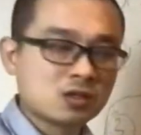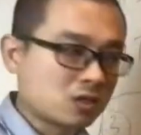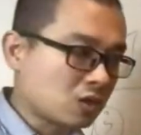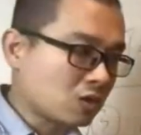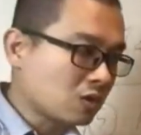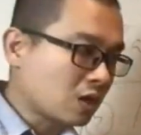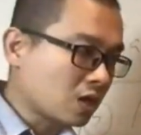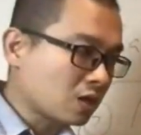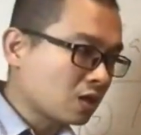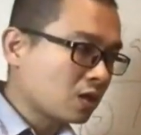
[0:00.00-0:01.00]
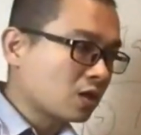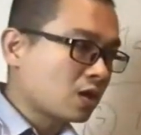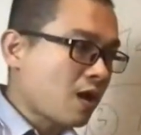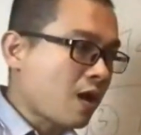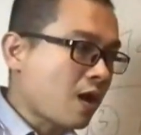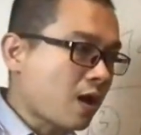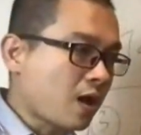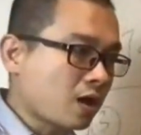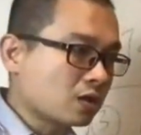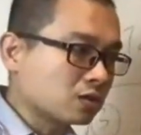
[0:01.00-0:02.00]
Do you get
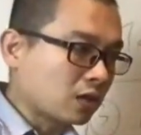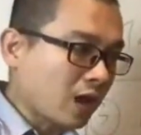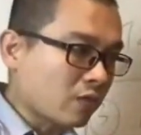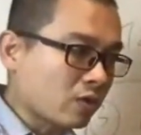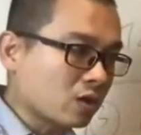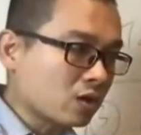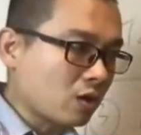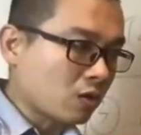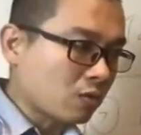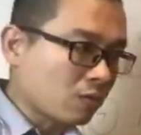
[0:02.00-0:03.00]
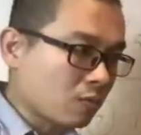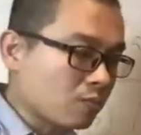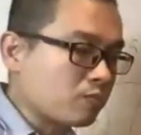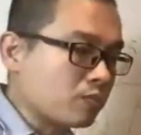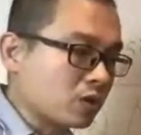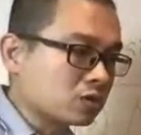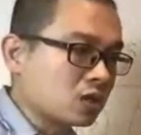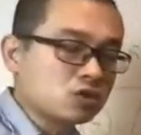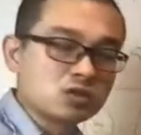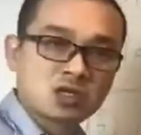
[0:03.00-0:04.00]
diarrhea or bloating?
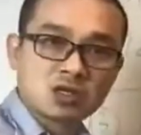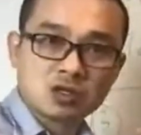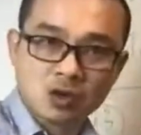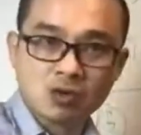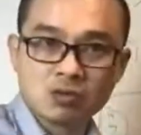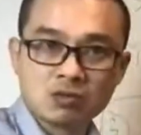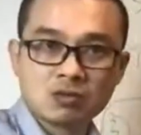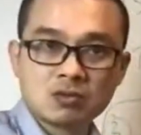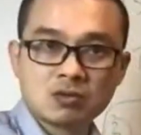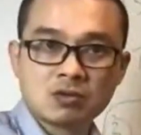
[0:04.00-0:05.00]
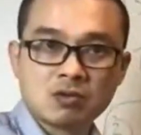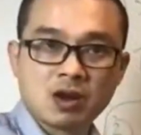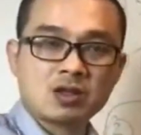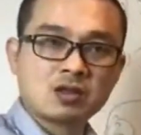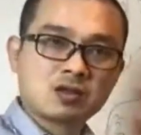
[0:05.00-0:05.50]
She said no. All right.